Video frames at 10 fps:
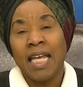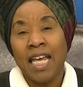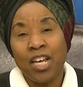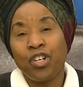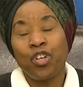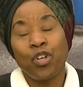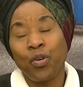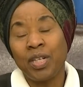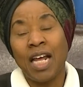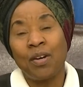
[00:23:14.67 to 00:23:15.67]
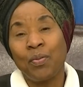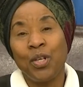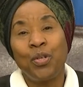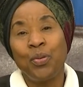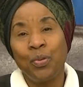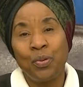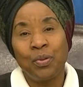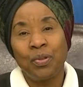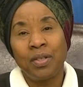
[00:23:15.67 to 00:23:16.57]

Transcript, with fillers: each show that we do,